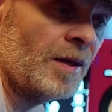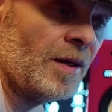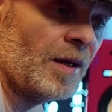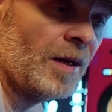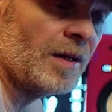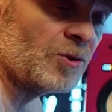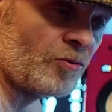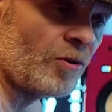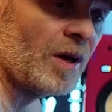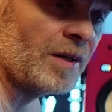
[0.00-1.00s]
and
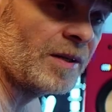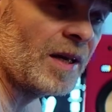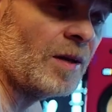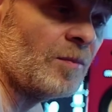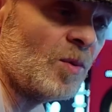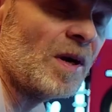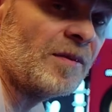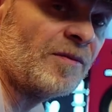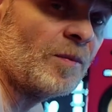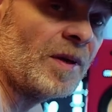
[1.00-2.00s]
try and get him away
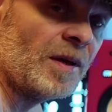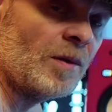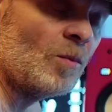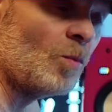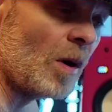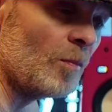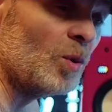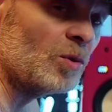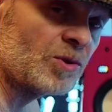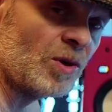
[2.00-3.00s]
from it one
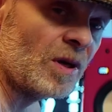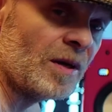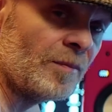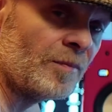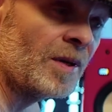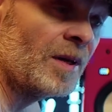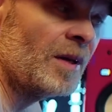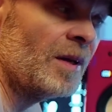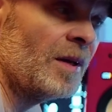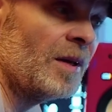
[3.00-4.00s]
more time.
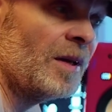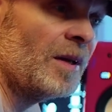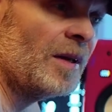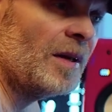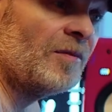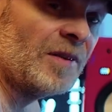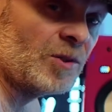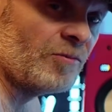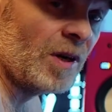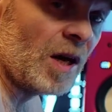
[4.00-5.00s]
If he's
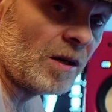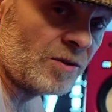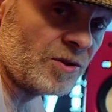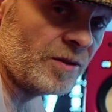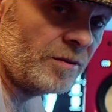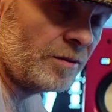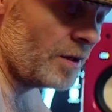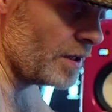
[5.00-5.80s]
reluctant and